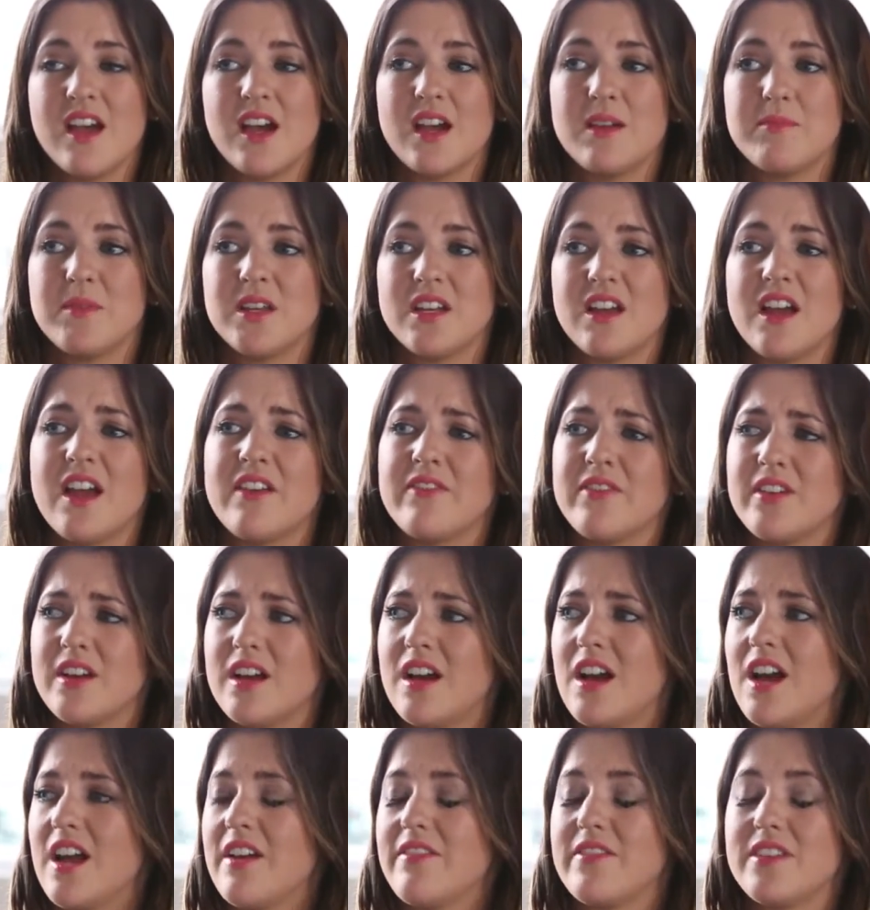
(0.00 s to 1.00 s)
I mean, I
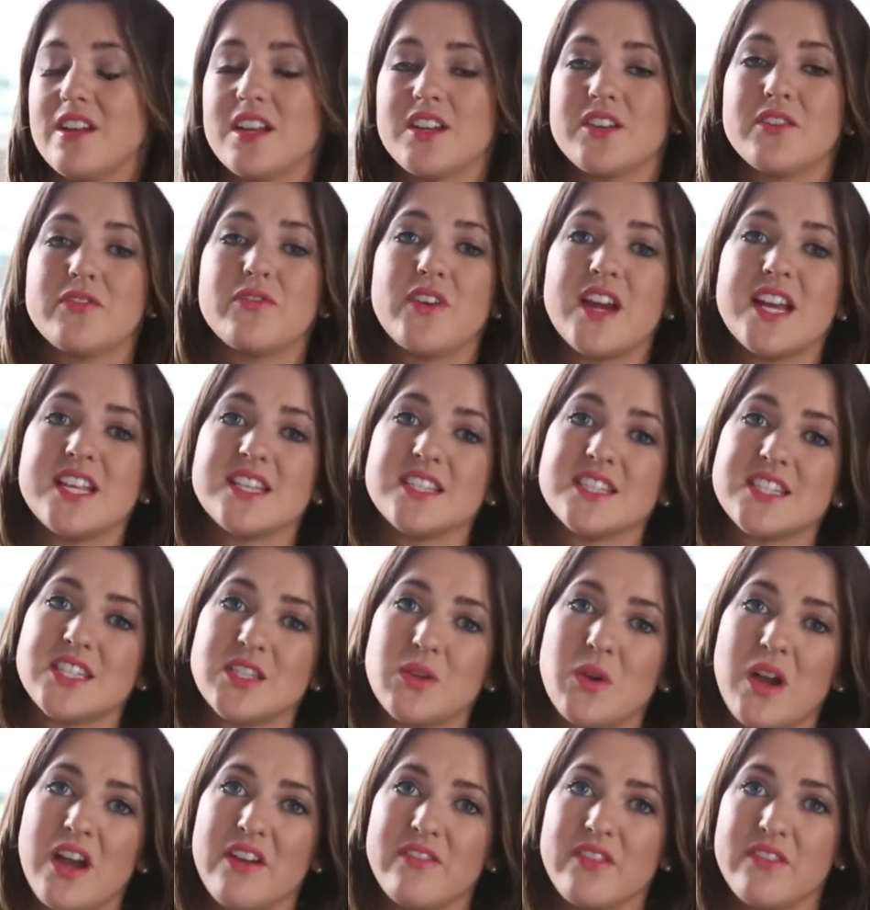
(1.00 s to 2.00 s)
have a lot of friends who
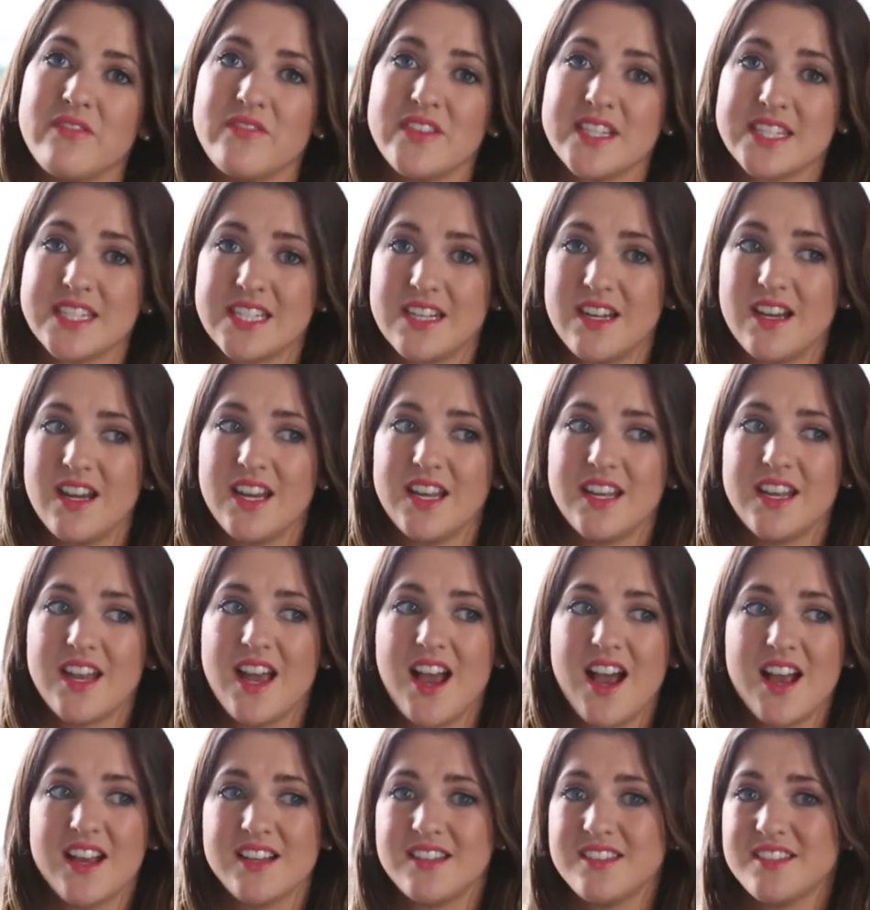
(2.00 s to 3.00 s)
have Invisalign
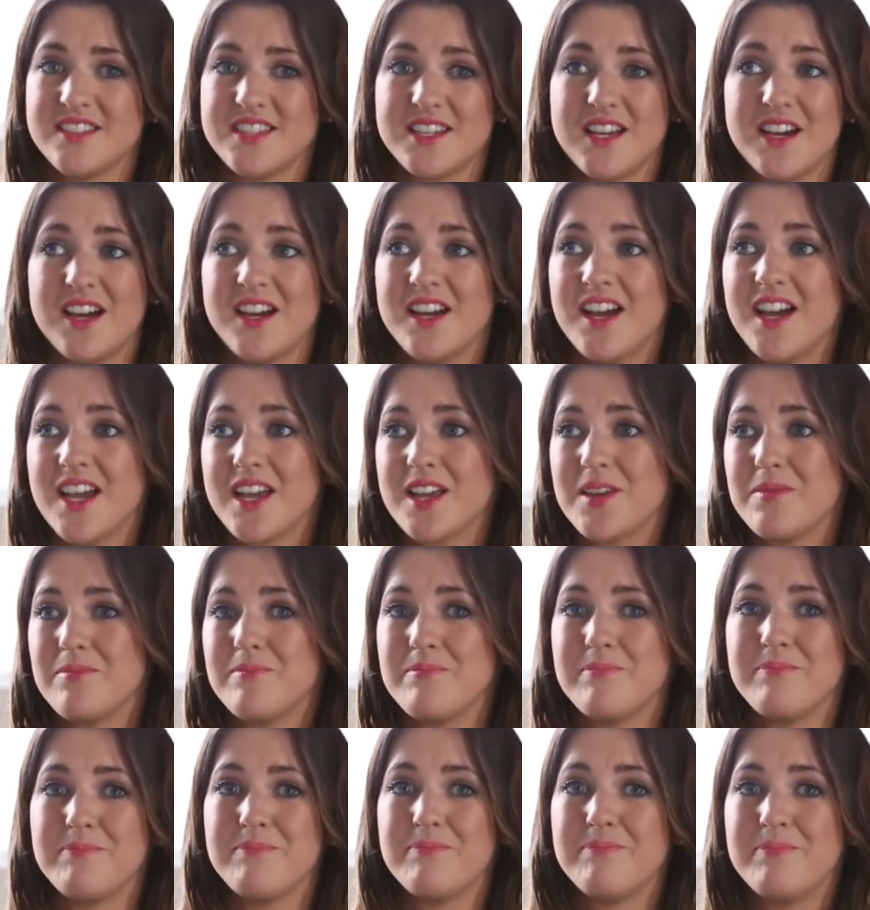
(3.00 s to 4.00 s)
and I
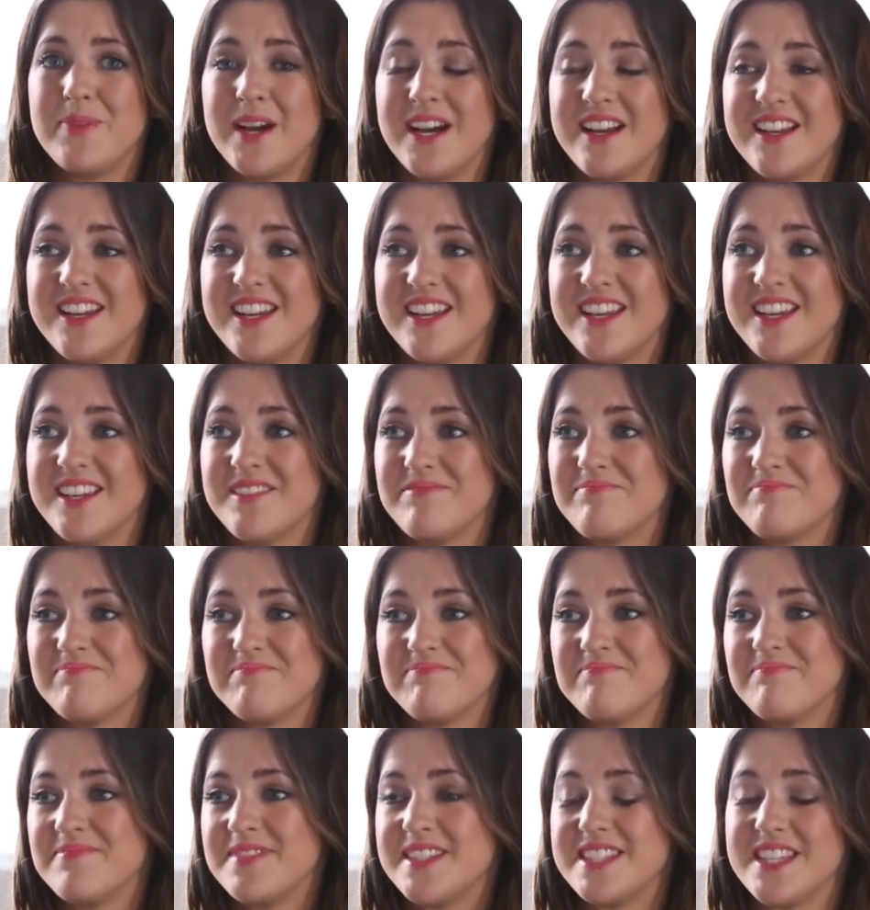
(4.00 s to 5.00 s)
can barely
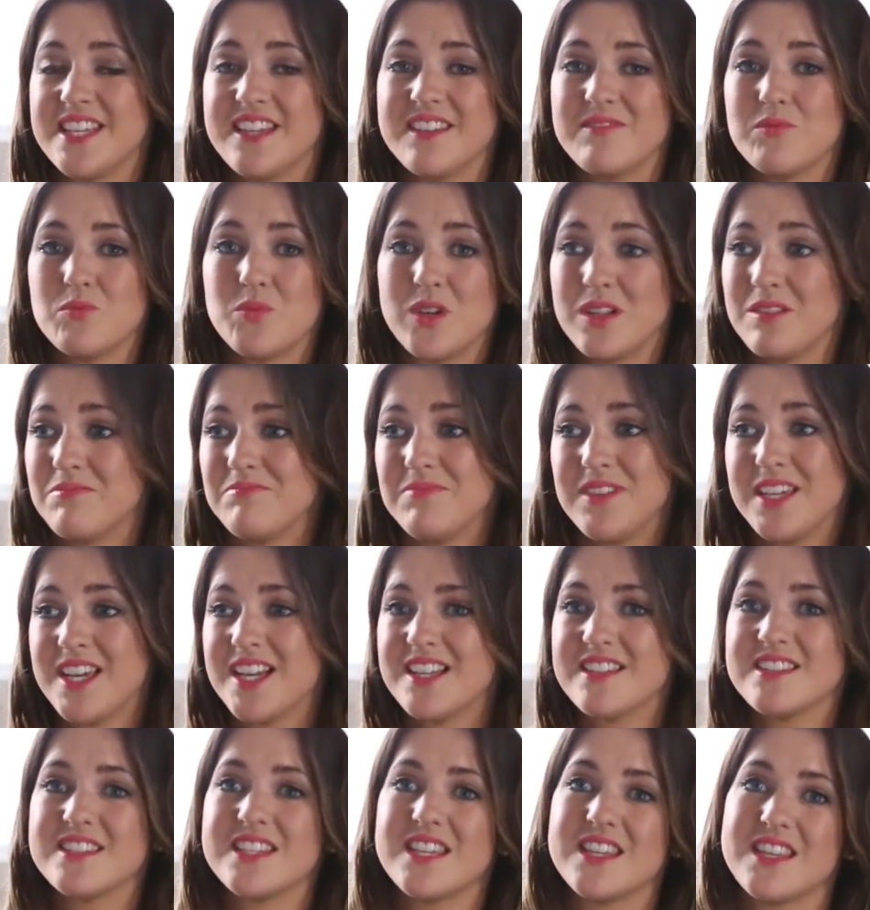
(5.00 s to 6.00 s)
see, well, you
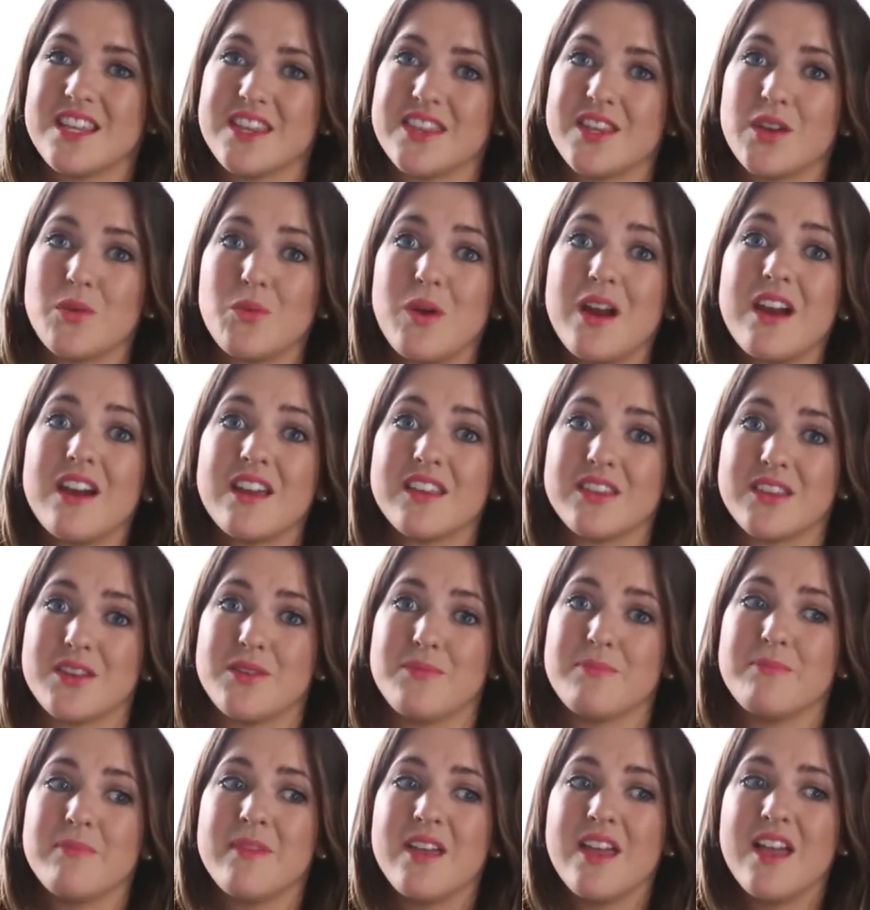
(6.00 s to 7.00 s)
can't see that they're wearing
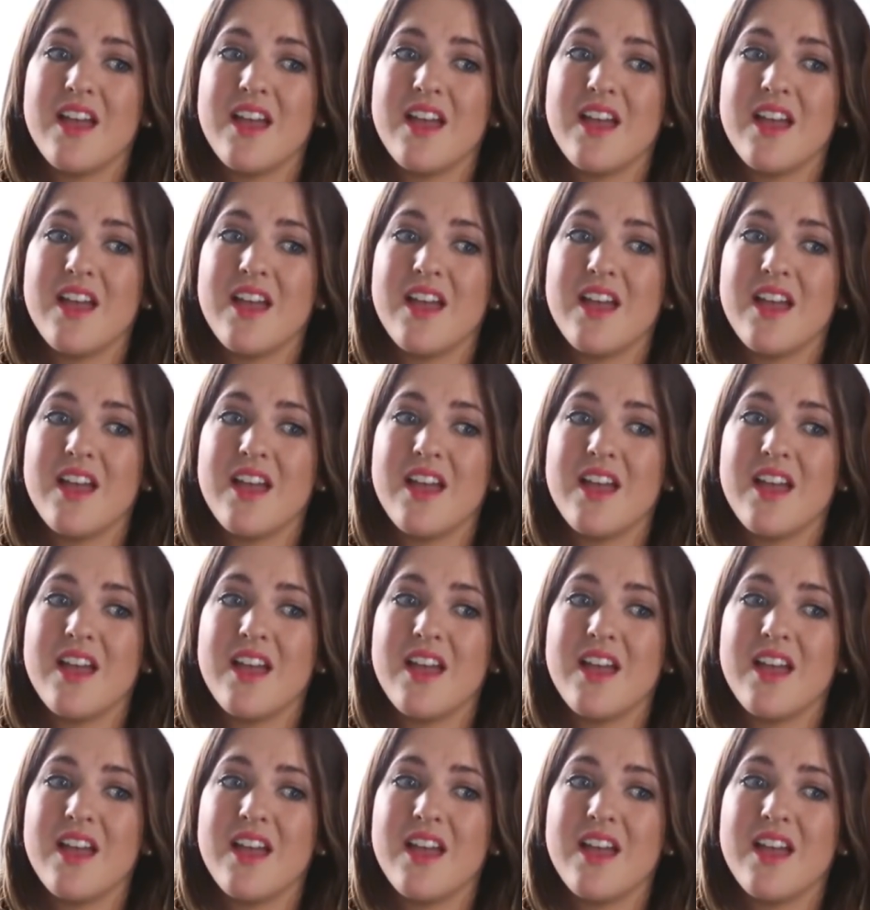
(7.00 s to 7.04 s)
them.